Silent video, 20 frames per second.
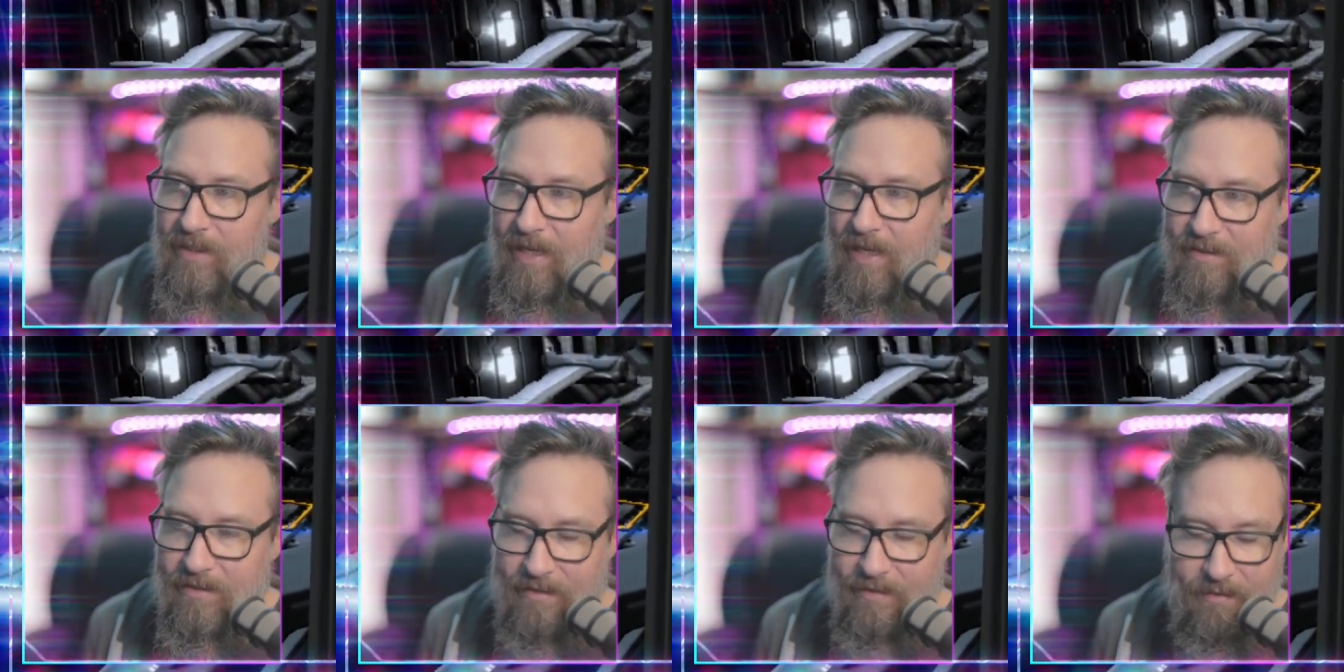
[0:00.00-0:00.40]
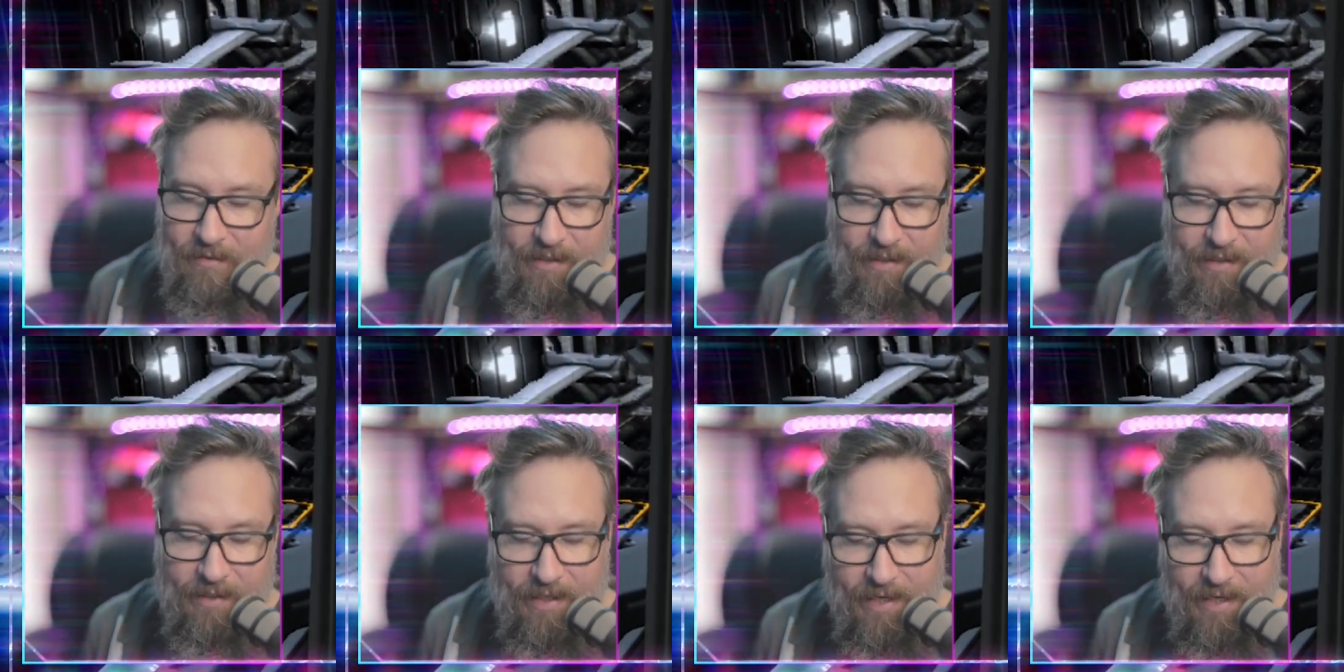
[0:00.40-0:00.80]
It
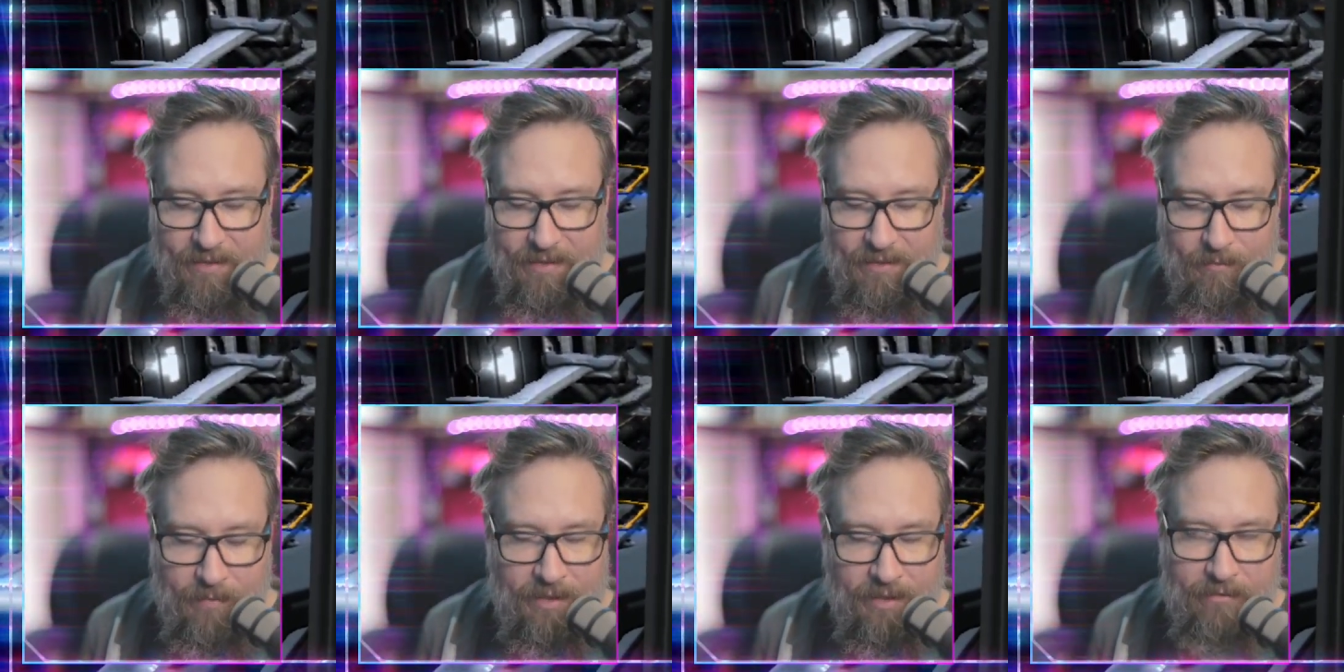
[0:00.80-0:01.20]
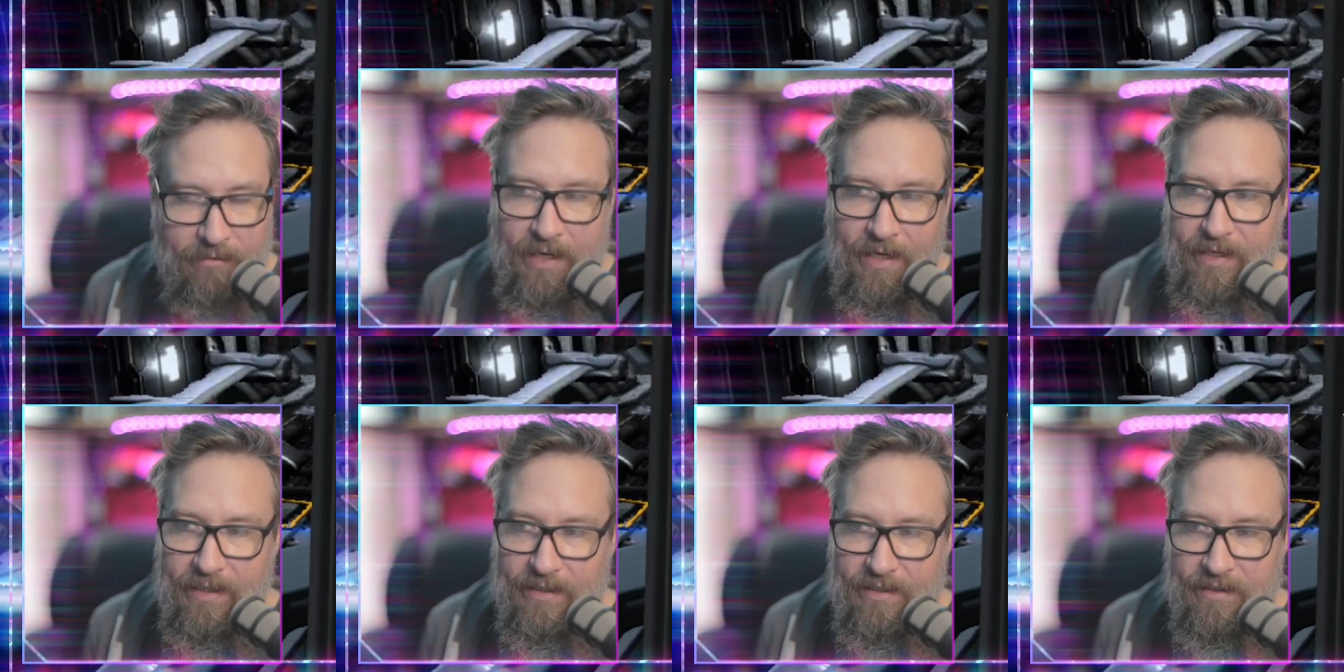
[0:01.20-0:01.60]
hasn't
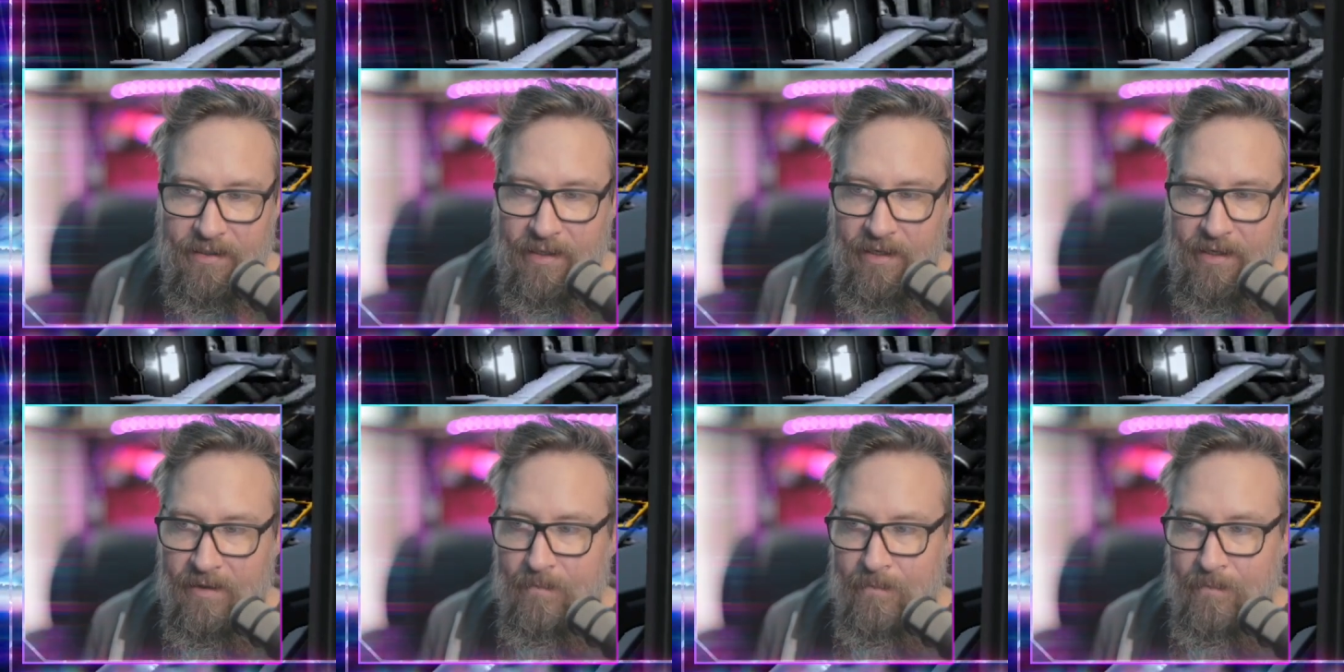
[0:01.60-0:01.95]
been rated.